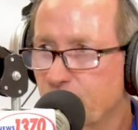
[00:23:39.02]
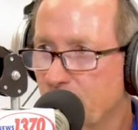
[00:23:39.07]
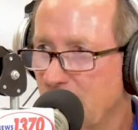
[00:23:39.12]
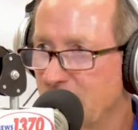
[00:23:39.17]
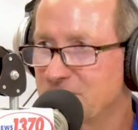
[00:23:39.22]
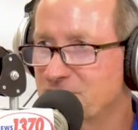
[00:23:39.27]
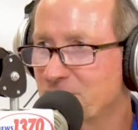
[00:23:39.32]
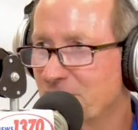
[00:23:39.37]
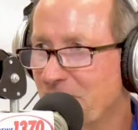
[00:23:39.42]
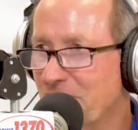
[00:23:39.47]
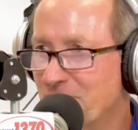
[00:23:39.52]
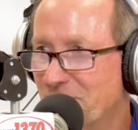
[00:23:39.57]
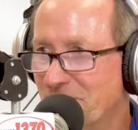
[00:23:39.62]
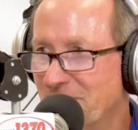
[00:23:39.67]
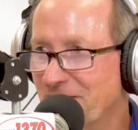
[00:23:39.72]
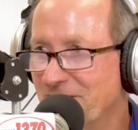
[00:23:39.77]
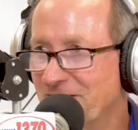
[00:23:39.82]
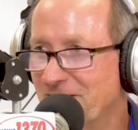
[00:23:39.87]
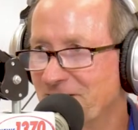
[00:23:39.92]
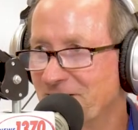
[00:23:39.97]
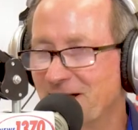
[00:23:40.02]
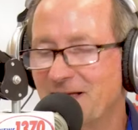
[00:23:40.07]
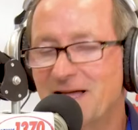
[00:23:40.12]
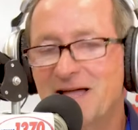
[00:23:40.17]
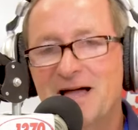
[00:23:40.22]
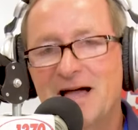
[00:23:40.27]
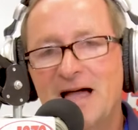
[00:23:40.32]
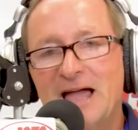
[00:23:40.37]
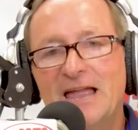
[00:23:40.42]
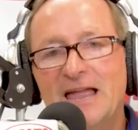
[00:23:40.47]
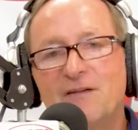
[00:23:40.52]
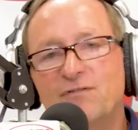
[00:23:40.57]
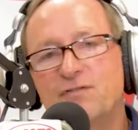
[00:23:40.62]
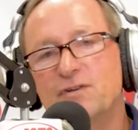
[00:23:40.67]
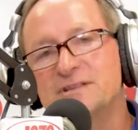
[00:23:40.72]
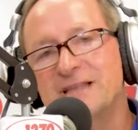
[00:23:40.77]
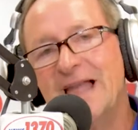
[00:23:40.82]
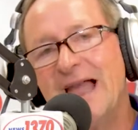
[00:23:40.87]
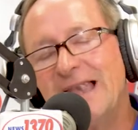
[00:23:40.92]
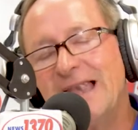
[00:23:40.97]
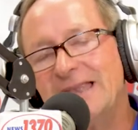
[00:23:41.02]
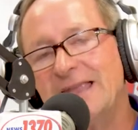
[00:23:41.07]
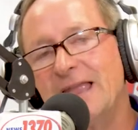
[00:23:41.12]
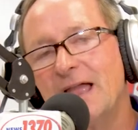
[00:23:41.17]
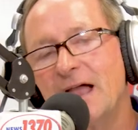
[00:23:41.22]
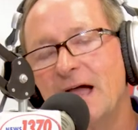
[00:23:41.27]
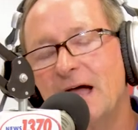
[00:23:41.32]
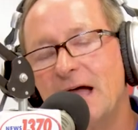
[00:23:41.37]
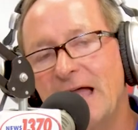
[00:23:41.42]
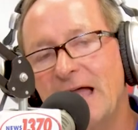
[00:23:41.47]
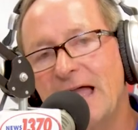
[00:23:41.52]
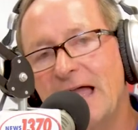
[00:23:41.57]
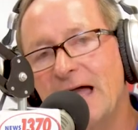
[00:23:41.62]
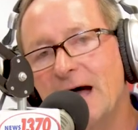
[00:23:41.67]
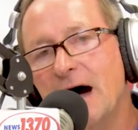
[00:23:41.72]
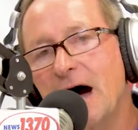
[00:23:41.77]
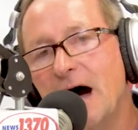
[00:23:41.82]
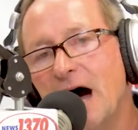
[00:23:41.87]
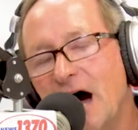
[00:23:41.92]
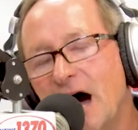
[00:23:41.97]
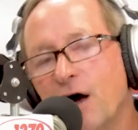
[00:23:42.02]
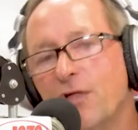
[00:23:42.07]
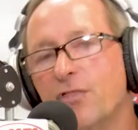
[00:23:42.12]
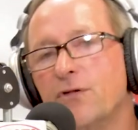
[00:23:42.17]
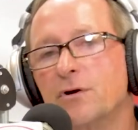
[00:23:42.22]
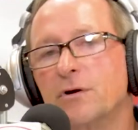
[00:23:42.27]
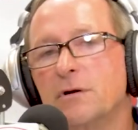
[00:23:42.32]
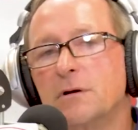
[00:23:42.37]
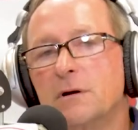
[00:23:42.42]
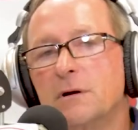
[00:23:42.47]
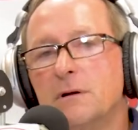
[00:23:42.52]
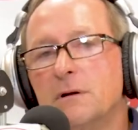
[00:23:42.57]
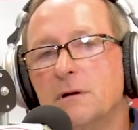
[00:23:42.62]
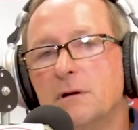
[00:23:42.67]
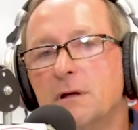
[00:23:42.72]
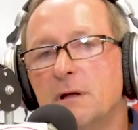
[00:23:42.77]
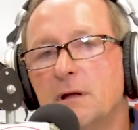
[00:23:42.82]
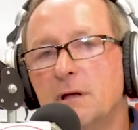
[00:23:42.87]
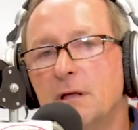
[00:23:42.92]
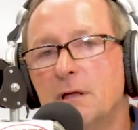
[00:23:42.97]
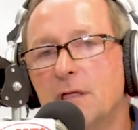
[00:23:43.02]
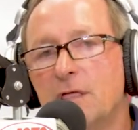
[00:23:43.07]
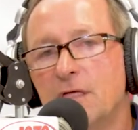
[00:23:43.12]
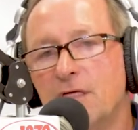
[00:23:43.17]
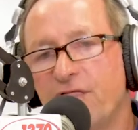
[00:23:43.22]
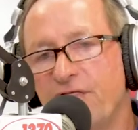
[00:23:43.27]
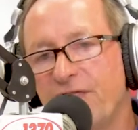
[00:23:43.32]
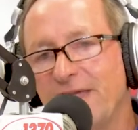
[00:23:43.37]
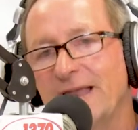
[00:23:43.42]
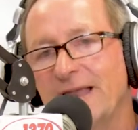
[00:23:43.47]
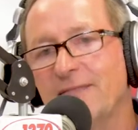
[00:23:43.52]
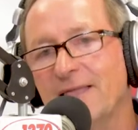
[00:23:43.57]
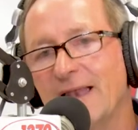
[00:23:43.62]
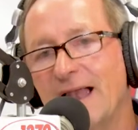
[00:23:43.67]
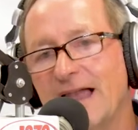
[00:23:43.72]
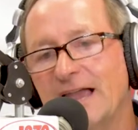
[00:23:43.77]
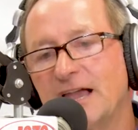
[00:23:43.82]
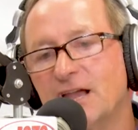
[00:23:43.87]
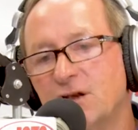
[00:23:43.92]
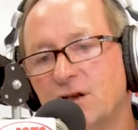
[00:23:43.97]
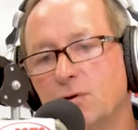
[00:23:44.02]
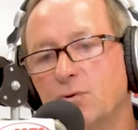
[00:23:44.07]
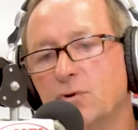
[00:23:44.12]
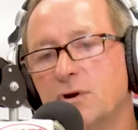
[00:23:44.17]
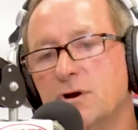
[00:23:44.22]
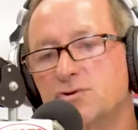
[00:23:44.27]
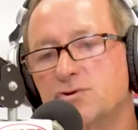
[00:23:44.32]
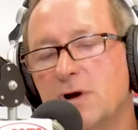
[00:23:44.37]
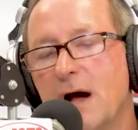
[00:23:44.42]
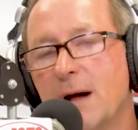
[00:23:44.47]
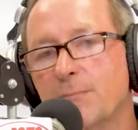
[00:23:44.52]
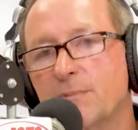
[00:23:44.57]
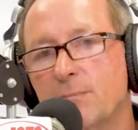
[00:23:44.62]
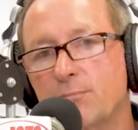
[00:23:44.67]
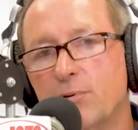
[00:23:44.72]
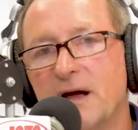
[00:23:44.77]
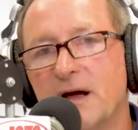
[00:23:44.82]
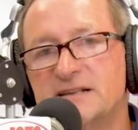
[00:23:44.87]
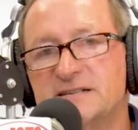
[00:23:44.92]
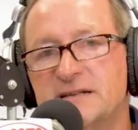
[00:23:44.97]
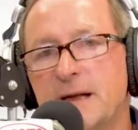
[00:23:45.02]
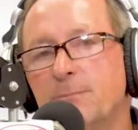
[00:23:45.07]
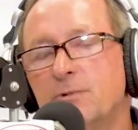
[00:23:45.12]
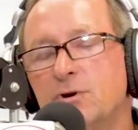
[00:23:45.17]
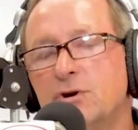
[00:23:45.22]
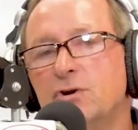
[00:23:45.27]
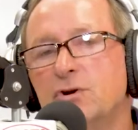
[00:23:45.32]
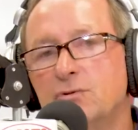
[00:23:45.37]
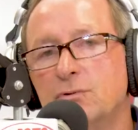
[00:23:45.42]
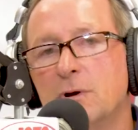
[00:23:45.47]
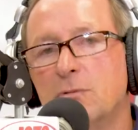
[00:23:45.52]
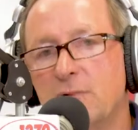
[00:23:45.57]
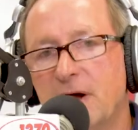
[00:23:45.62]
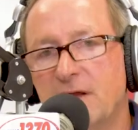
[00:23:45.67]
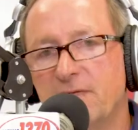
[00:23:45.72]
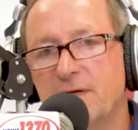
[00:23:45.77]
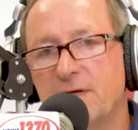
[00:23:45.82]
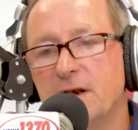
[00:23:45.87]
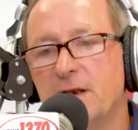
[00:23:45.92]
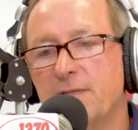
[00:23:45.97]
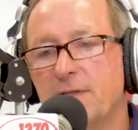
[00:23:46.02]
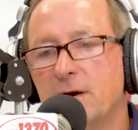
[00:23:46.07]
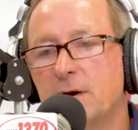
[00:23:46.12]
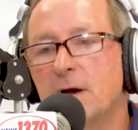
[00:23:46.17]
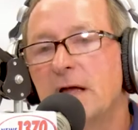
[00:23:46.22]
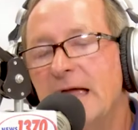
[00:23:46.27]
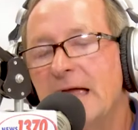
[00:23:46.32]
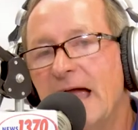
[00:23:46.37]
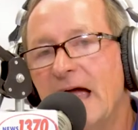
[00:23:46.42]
price when I put on the internet. If there's any other thing that I can do to drop the price, I'm going to do it right then and there.